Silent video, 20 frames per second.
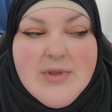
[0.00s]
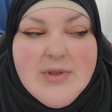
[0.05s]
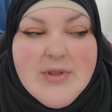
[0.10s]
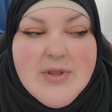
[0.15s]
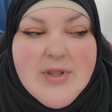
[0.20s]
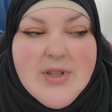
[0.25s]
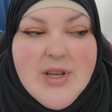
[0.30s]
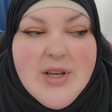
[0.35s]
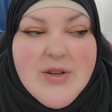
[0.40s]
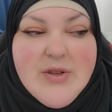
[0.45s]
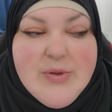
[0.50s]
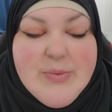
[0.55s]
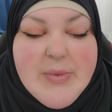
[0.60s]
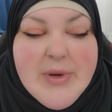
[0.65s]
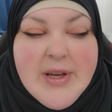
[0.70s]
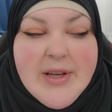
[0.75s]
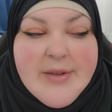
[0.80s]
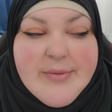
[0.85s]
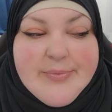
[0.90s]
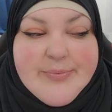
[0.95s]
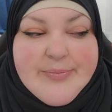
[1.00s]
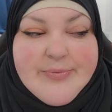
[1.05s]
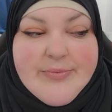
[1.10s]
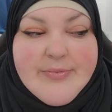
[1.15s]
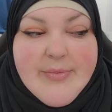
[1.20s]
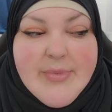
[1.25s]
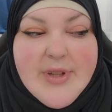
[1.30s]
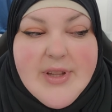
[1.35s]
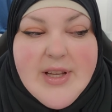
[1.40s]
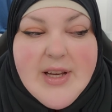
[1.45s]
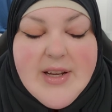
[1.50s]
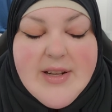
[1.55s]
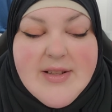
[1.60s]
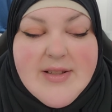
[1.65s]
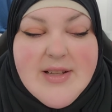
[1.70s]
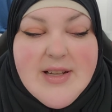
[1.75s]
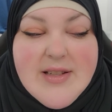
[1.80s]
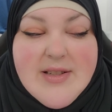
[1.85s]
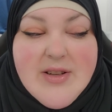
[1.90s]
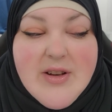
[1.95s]
Excuse me, but
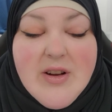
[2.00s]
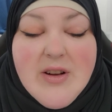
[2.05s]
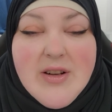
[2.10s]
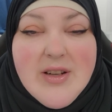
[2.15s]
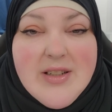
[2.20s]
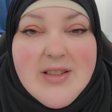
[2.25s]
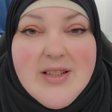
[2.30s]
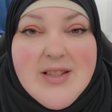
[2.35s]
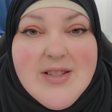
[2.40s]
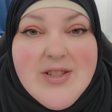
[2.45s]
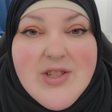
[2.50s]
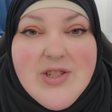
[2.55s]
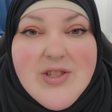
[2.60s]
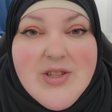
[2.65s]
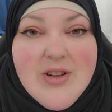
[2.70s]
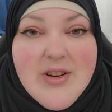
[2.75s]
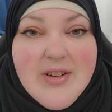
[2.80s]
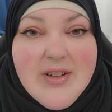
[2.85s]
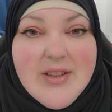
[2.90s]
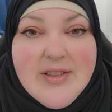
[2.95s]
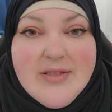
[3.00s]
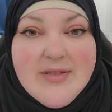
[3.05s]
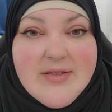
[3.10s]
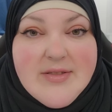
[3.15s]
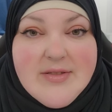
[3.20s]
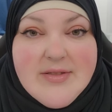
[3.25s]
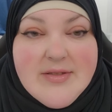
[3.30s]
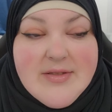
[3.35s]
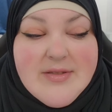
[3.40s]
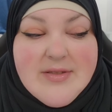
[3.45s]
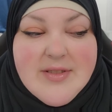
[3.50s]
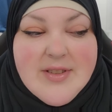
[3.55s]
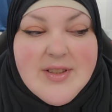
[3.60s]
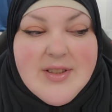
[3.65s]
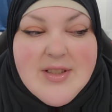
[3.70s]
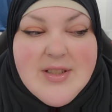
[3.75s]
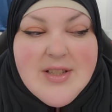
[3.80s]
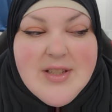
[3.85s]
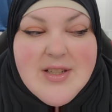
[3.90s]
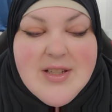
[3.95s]
that's gone. It's just gone.
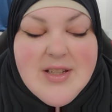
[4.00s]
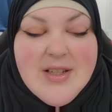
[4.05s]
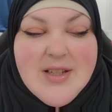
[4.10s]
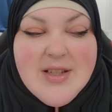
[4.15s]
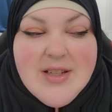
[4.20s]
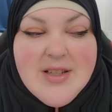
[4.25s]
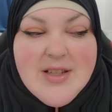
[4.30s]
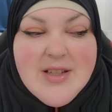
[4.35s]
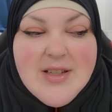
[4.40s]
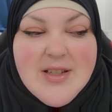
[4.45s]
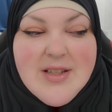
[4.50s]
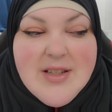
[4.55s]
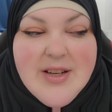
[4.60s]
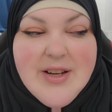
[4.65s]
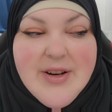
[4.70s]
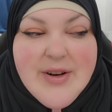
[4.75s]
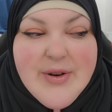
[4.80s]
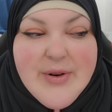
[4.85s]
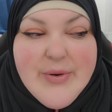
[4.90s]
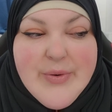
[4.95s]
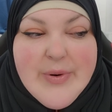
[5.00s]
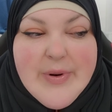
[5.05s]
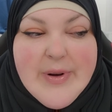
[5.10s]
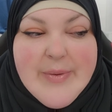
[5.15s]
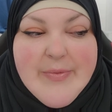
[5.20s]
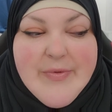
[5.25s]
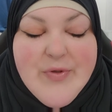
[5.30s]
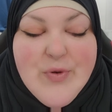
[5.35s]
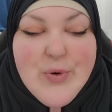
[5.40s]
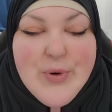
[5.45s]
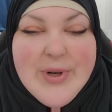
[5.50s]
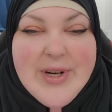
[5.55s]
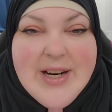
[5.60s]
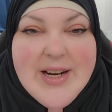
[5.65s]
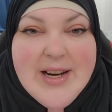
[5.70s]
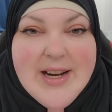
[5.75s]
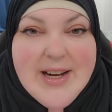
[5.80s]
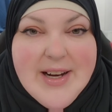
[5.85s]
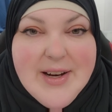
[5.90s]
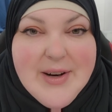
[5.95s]
You know, I'm
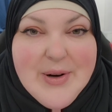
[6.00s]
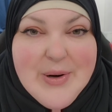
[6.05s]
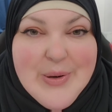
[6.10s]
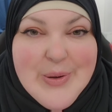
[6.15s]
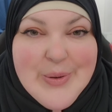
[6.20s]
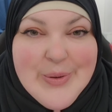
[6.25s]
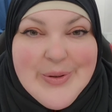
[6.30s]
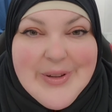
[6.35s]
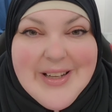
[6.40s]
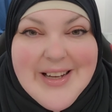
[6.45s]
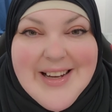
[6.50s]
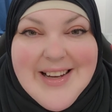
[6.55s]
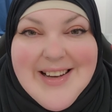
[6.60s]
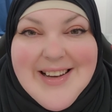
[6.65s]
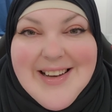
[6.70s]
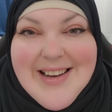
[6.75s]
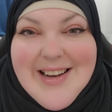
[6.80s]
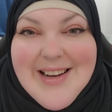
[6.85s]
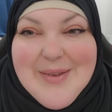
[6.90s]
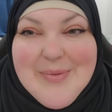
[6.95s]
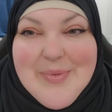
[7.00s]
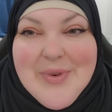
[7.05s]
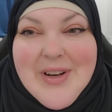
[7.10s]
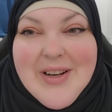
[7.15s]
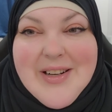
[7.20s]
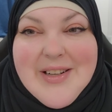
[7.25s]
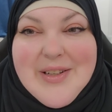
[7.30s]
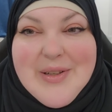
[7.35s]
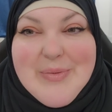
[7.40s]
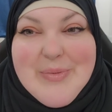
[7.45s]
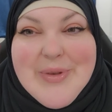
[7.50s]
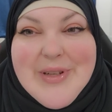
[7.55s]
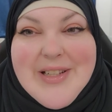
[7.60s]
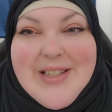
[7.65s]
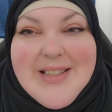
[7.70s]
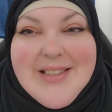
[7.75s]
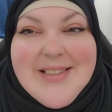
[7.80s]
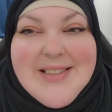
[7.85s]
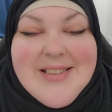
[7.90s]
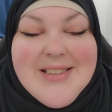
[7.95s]
40 now. Like, I'm not going to
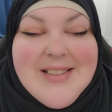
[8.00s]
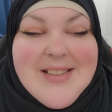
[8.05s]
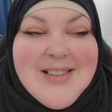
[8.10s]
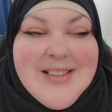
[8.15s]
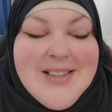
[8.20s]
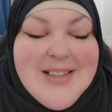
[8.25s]
be